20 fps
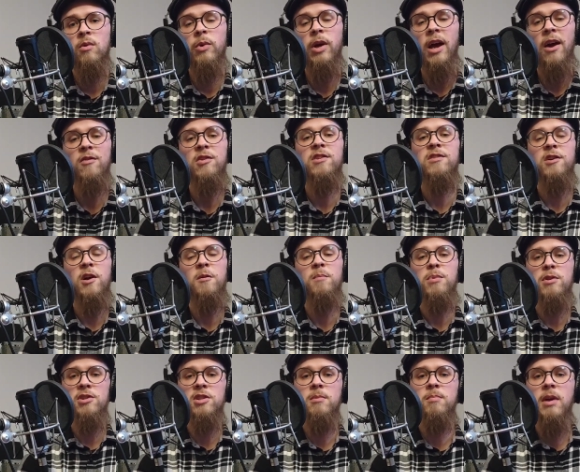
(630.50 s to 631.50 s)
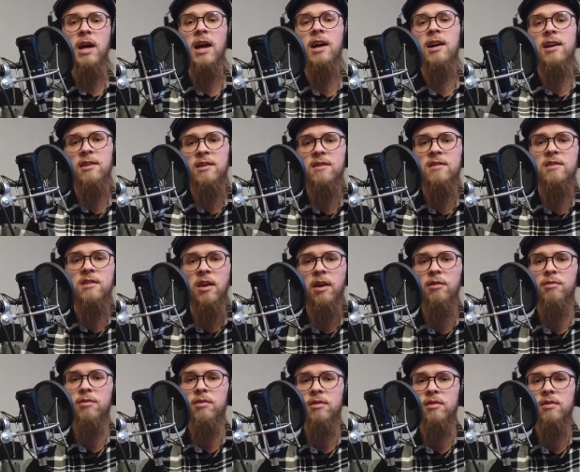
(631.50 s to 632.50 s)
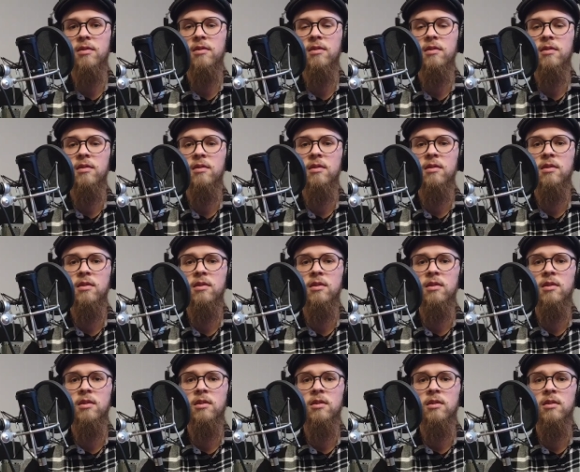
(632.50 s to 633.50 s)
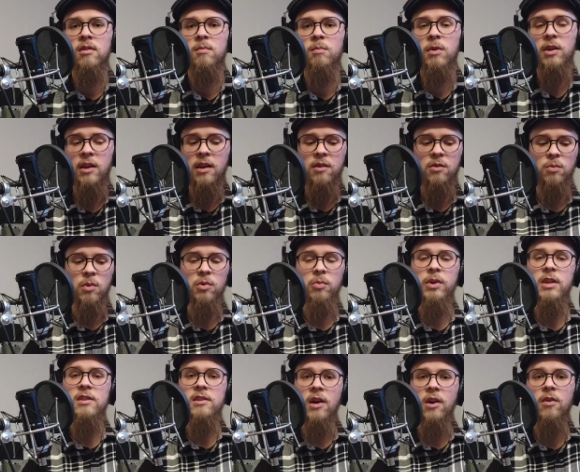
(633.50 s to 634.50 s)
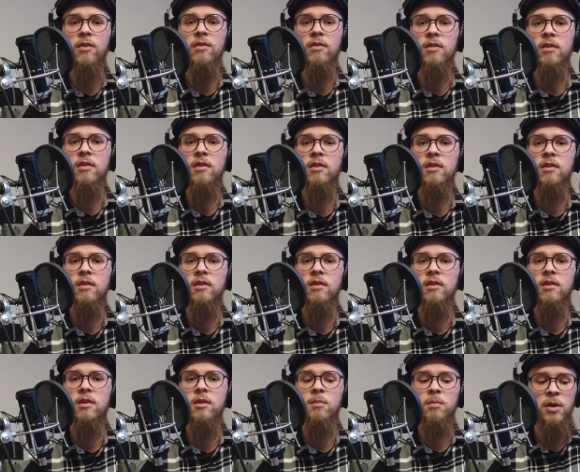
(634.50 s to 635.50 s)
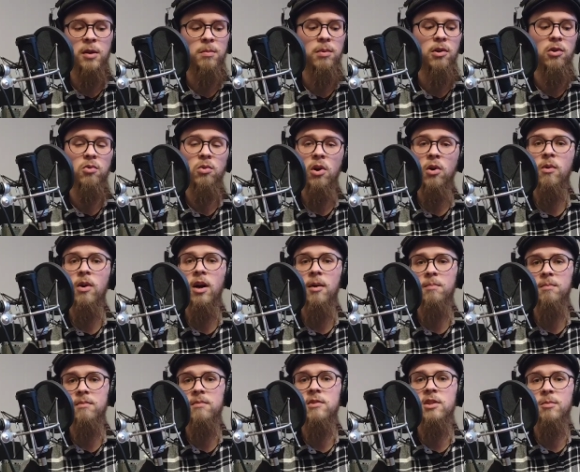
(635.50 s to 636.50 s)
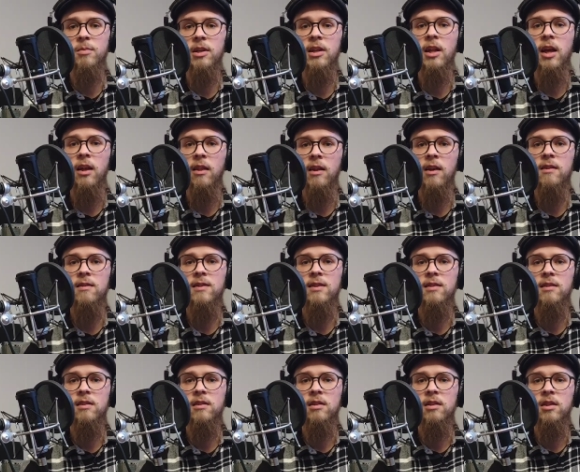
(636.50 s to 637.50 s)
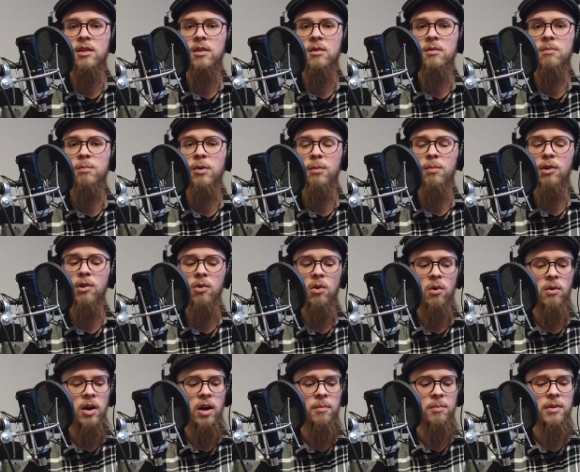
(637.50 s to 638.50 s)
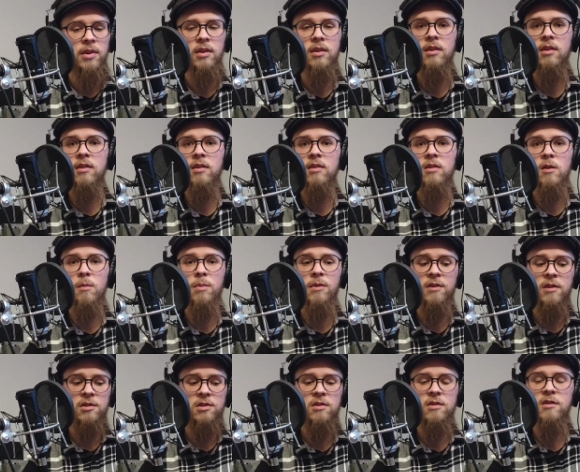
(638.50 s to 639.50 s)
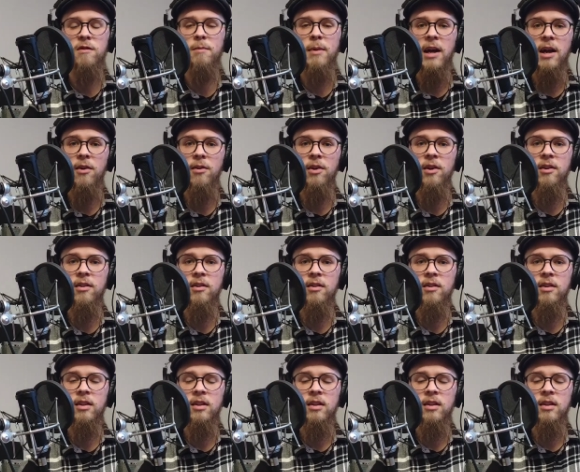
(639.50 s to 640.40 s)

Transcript: We have to start pushing back on this stuff. Because when we don't, people grow up to be like this. People grow up to positions of power.